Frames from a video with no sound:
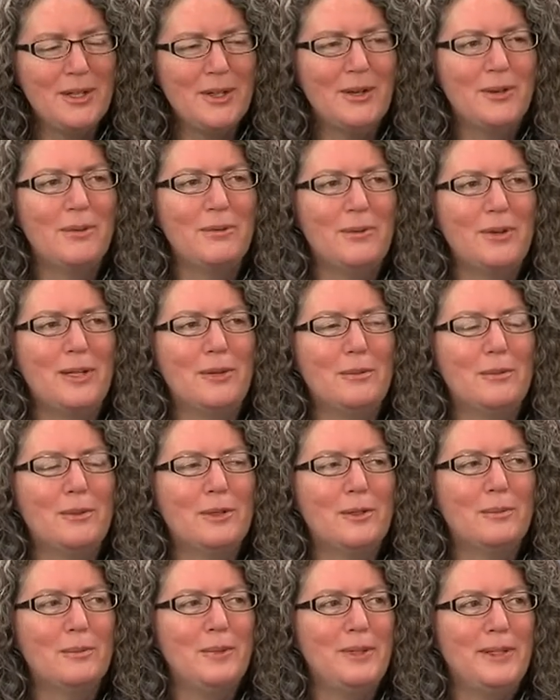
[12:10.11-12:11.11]
Right. We
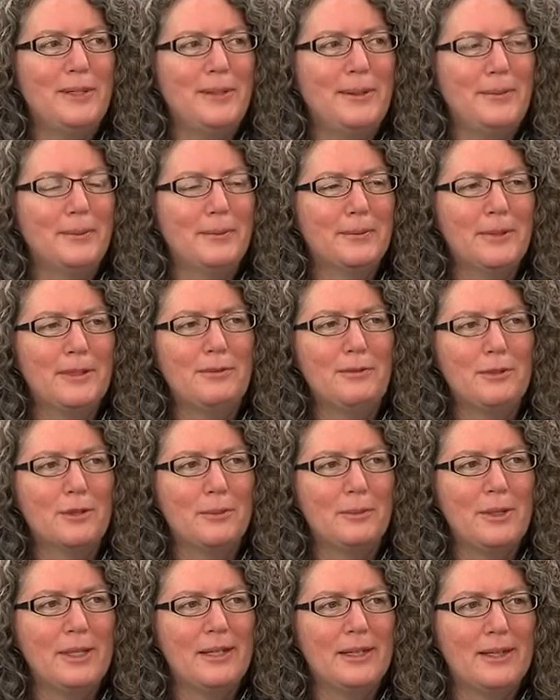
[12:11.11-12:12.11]
will be
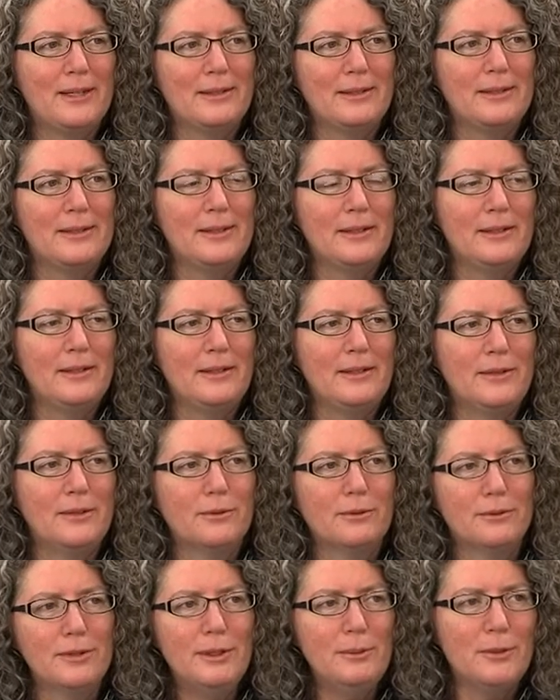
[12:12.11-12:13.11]
reforming as the
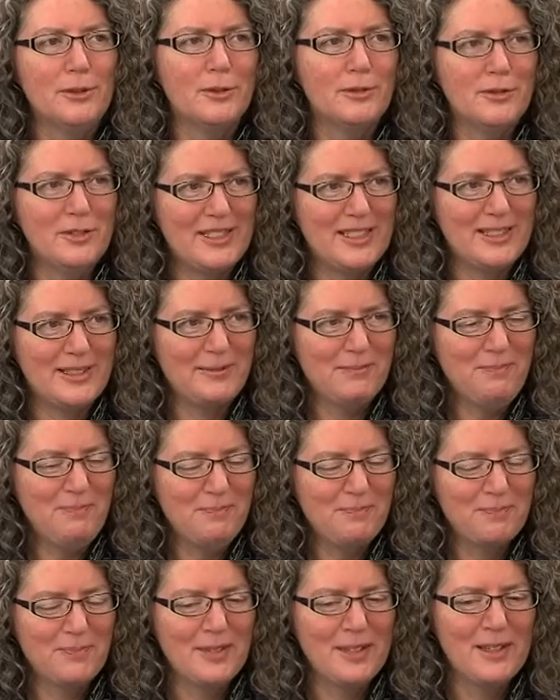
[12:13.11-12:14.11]
REMOVE team. Mm -hmm.